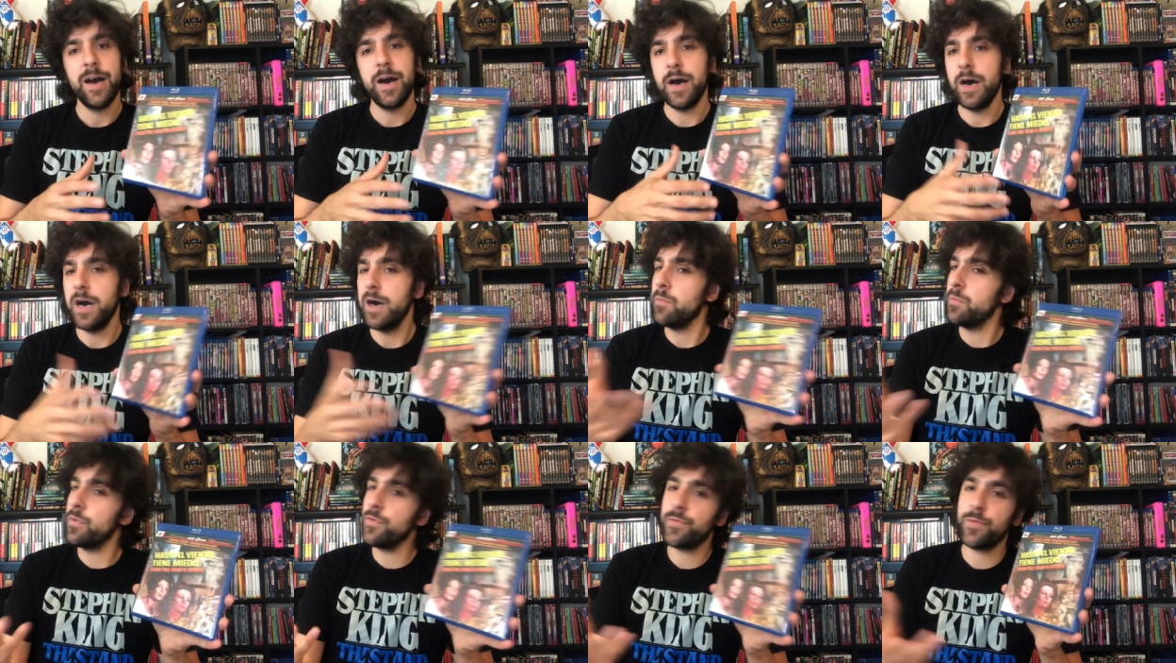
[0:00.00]

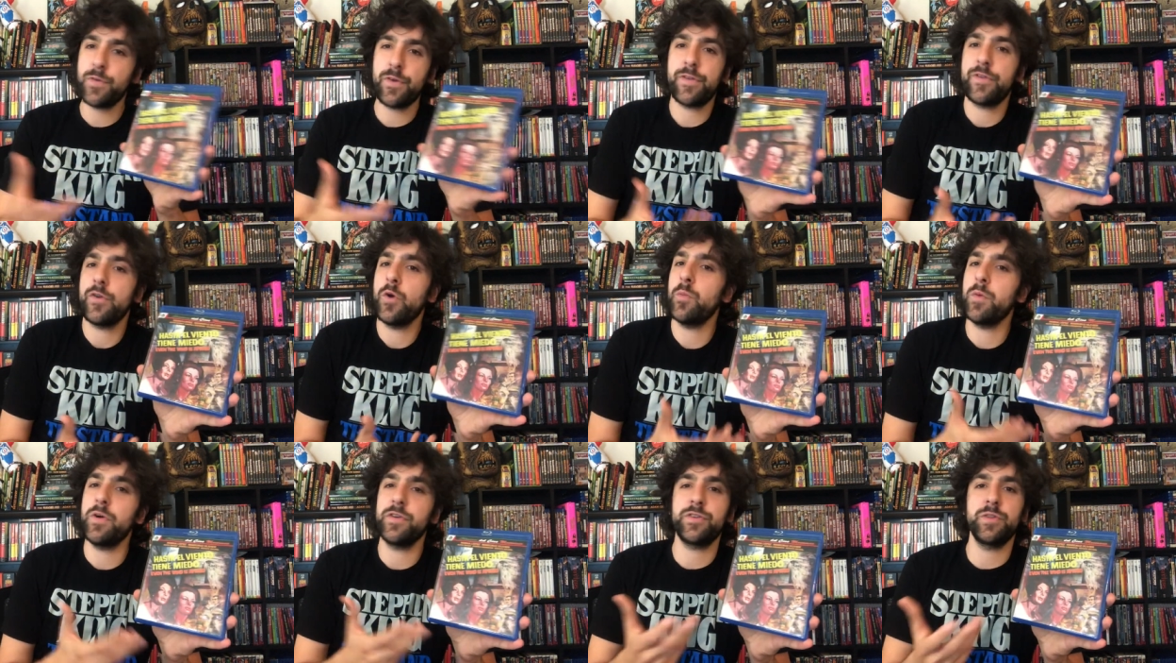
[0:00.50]
Uh, but for
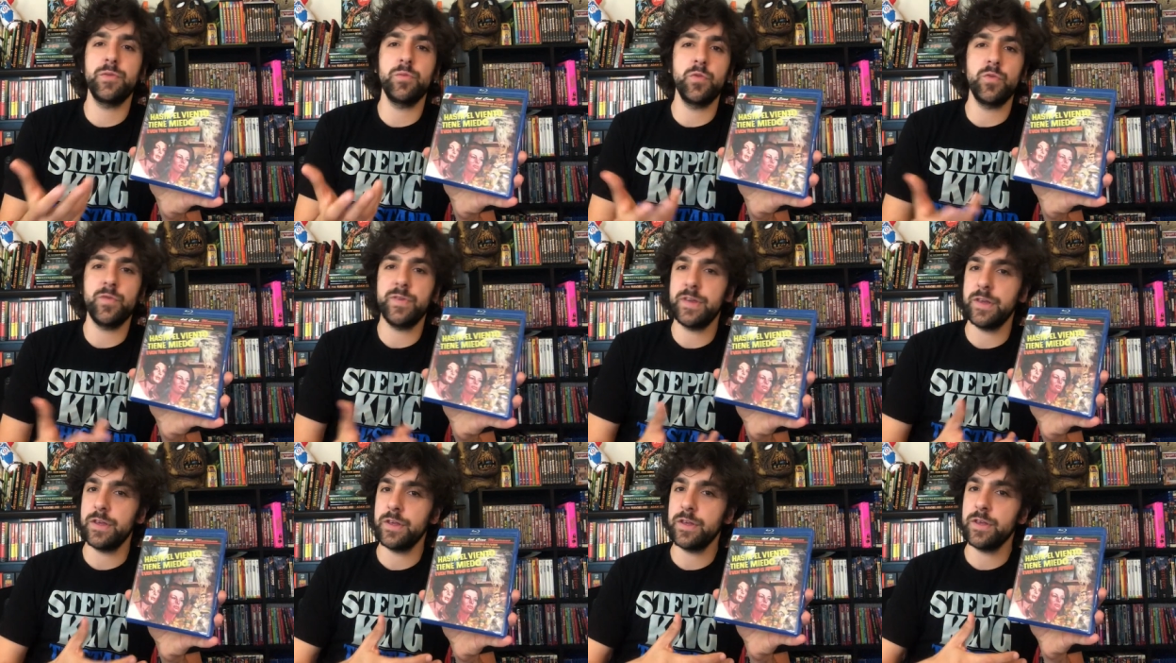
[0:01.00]
so much of the
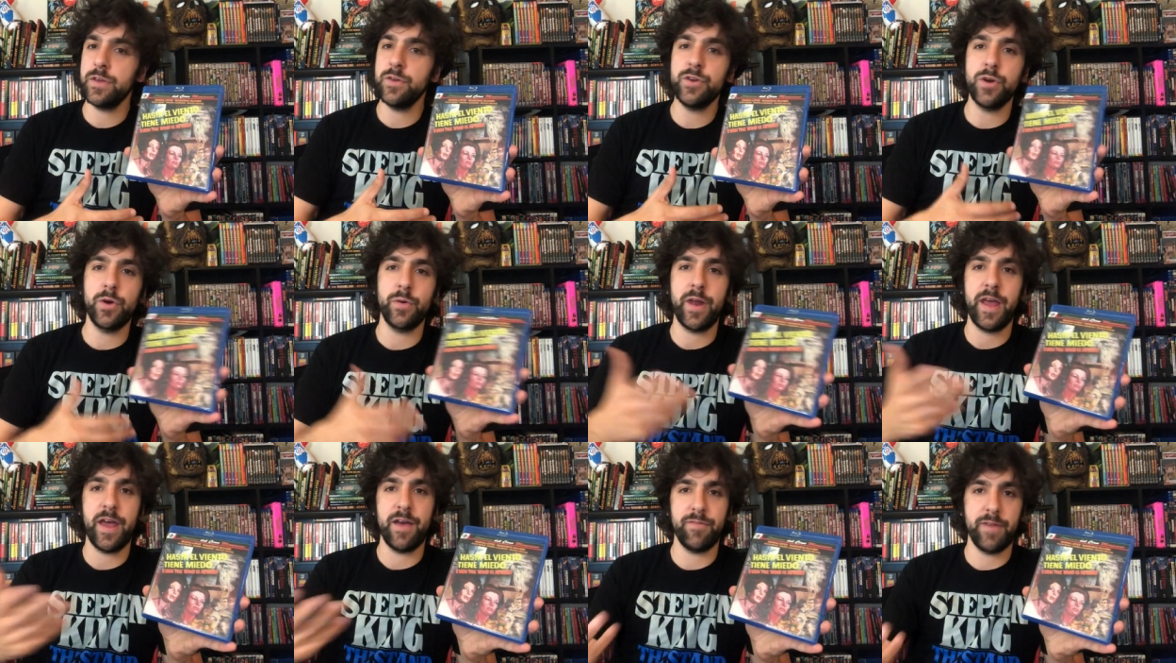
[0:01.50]
movie, you
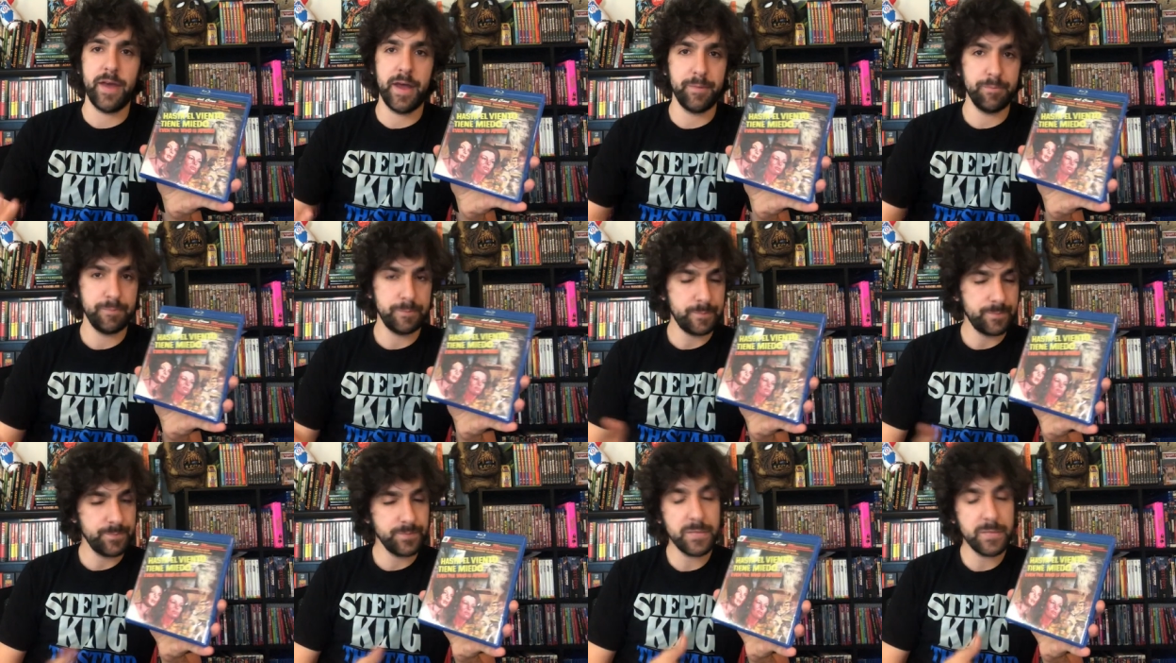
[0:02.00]
don't have that.